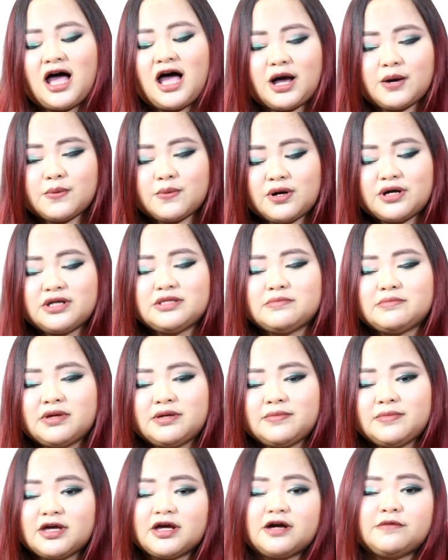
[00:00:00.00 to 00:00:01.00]
I want
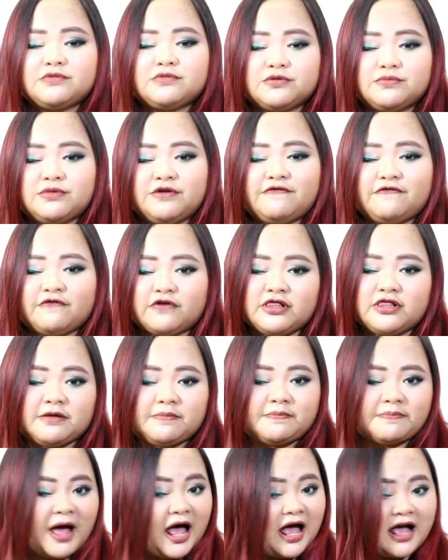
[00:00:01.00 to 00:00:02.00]
my makeup to be
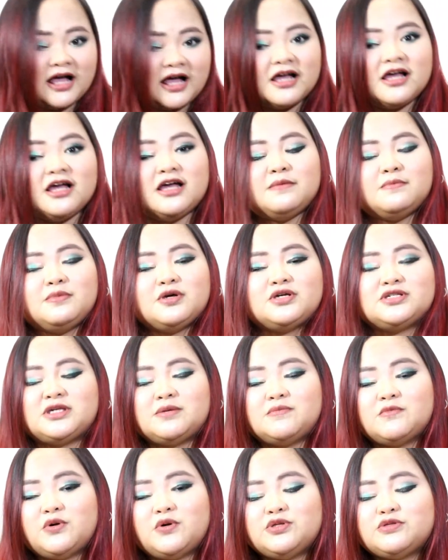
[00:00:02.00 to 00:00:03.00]
fully packed because
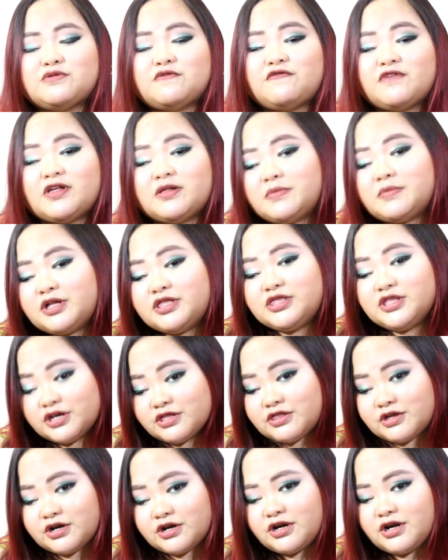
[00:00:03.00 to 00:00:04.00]
I'm going to film
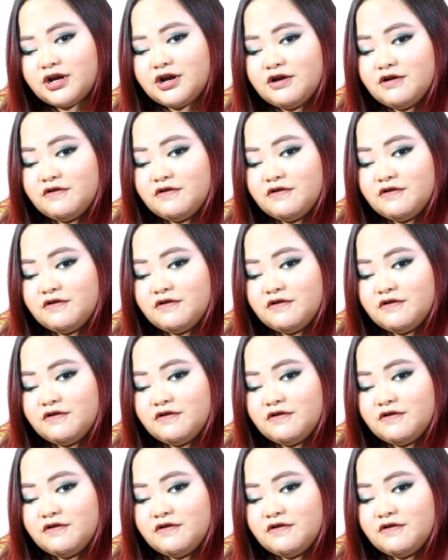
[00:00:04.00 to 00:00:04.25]
another